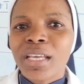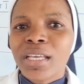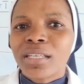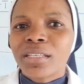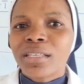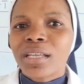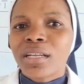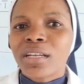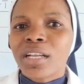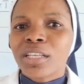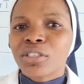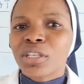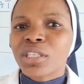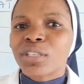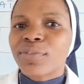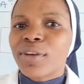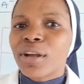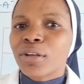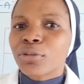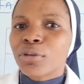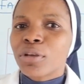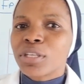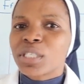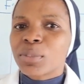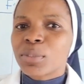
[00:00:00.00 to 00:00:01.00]
the resource
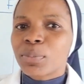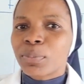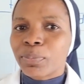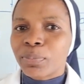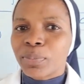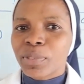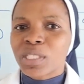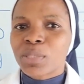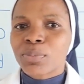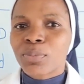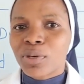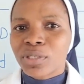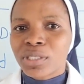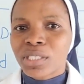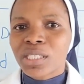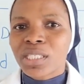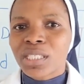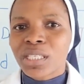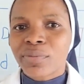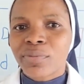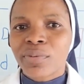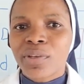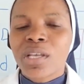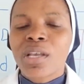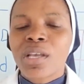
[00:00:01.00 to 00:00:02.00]
factor is, is
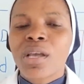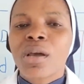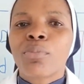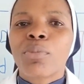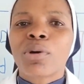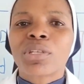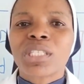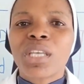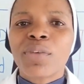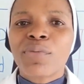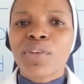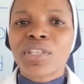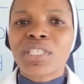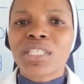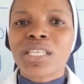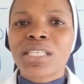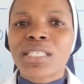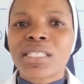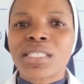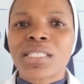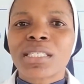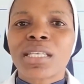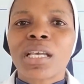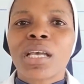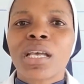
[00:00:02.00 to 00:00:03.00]
positive. But if it is